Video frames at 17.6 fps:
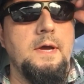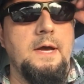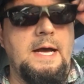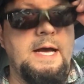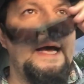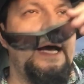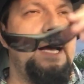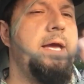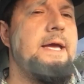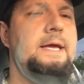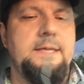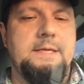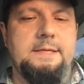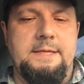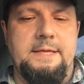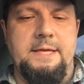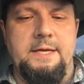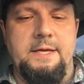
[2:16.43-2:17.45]
I
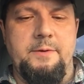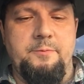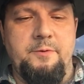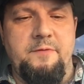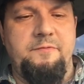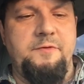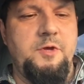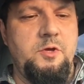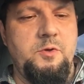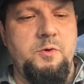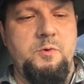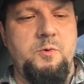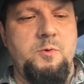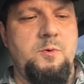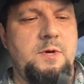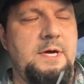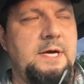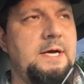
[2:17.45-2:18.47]
did a
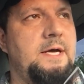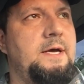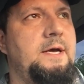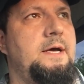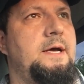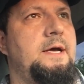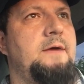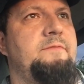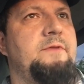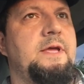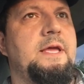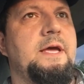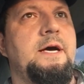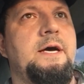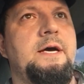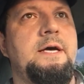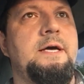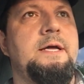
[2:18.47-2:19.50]
review of a
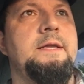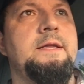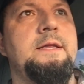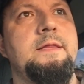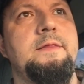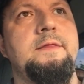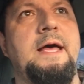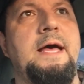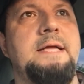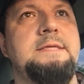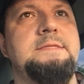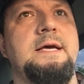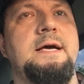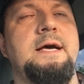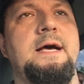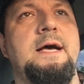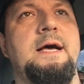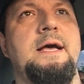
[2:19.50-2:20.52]
gun that
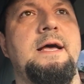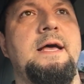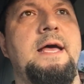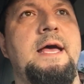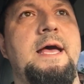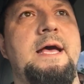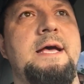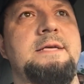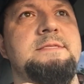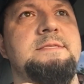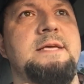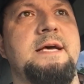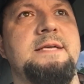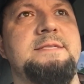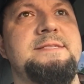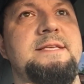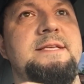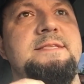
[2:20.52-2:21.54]
has
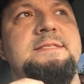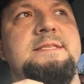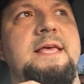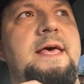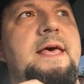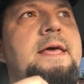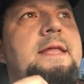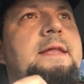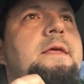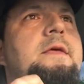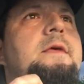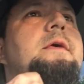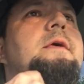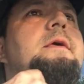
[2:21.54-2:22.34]
since then